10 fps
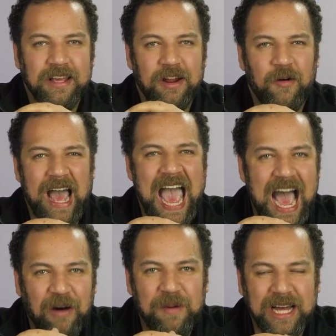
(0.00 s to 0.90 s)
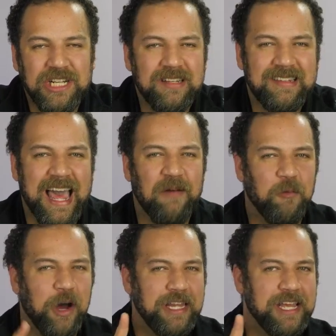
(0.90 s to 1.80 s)
how much is that
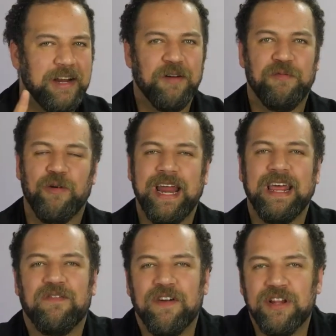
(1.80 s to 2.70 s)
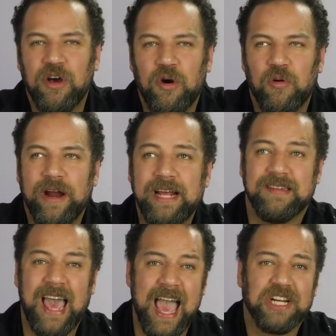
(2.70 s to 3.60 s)
1 year of waiting for lower
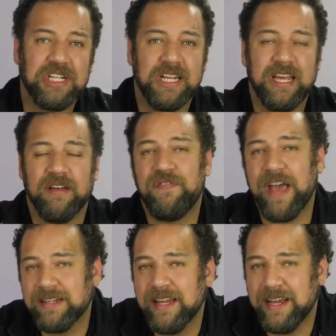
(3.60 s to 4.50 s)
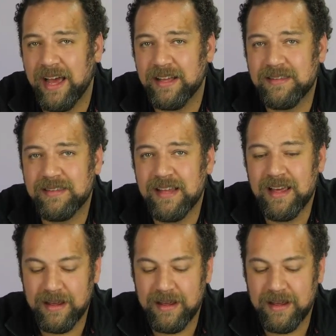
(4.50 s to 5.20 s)
rates actually affecting us?